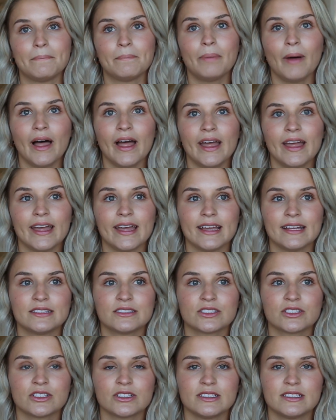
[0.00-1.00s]
but
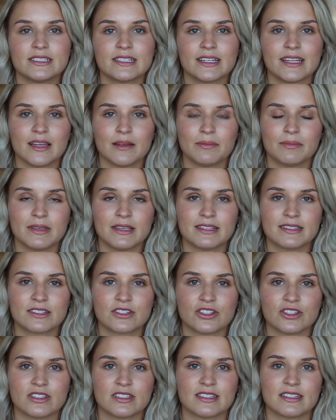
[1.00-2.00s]
it's good to keep this
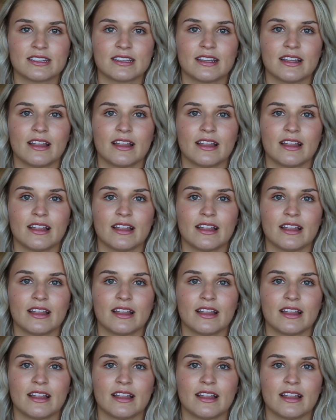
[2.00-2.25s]
just